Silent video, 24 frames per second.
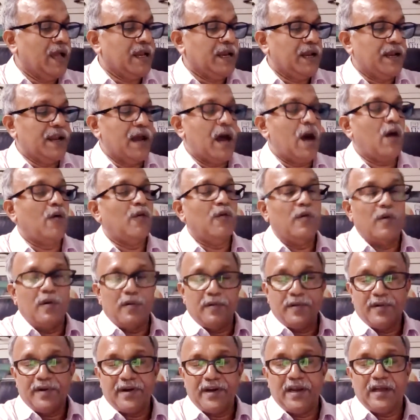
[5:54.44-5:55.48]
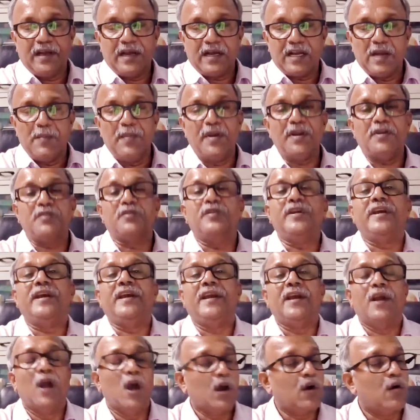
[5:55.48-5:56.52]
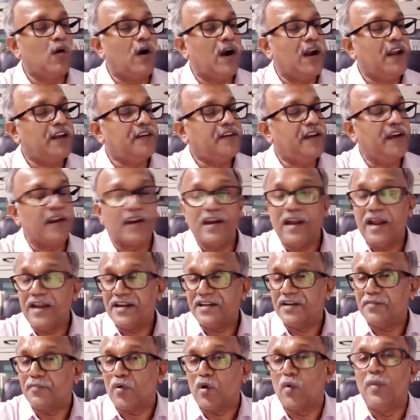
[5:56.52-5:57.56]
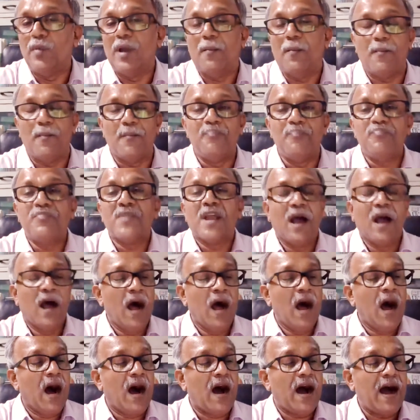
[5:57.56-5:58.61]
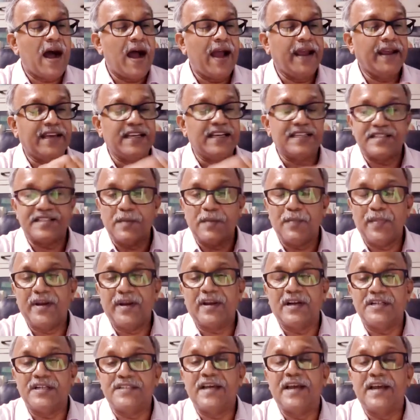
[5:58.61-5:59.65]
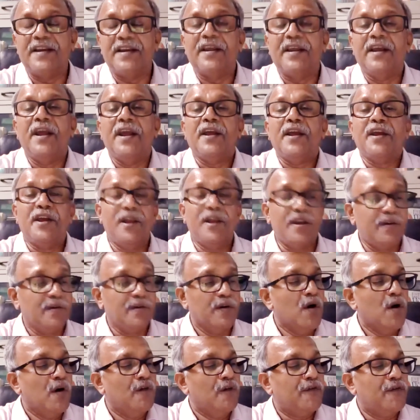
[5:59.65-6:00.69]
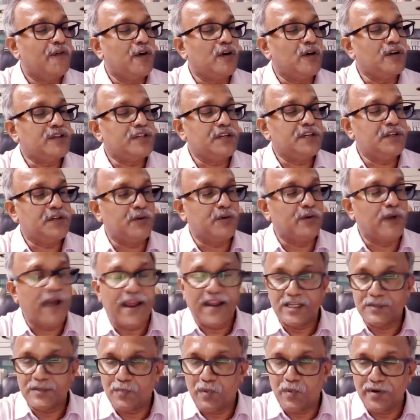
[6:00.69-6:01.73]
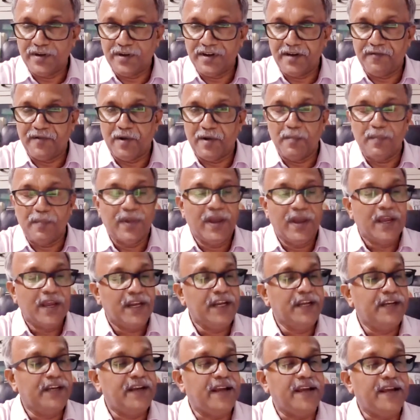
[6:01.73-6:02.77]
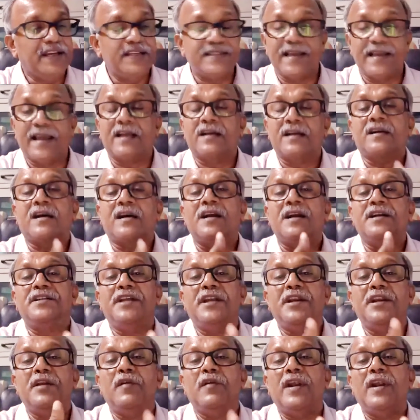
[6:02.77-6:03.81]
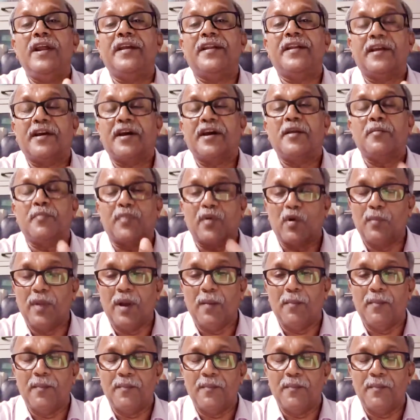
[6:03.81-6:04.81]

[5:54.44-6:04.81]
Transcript: Now, coming to the quality related problem. High histamine content in frozen tuna exported from India is a continually recurring problem.